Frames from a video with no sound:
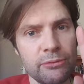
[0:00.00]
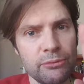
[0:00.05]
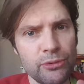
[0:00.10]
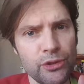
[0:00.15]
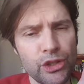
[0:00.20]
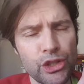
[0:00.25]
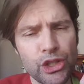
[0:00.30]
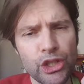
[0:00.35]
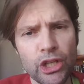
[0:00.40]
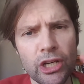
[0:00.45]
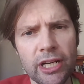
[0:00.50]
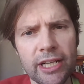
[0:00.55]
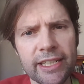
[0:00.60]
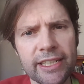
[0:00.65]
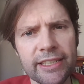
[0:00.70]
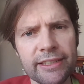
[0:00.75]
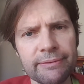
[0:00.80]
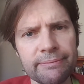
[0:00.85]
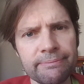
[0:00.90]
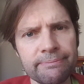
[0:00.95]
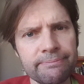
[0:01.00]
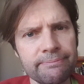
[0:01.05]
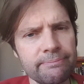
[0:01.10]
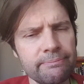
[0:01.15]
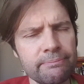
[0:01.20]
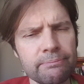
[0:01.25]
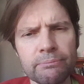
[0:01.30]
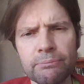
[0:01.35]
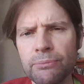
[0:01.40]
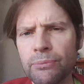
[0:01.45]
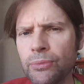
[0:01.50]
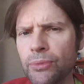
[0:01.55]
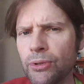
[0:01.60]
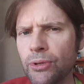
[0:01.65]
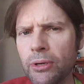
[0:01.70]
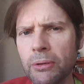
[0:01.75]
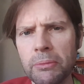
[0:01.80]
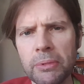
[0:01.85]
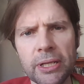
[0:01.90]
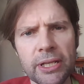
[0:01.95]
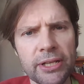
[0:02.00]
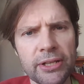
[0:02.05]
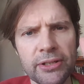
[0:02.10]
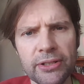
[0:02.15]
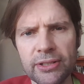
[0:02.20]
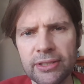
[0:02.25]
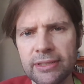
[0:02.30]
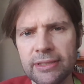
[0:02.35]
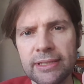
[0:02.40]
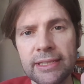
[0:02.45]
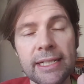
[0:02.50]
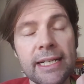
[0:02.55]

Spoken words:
Would you like it? Probably not.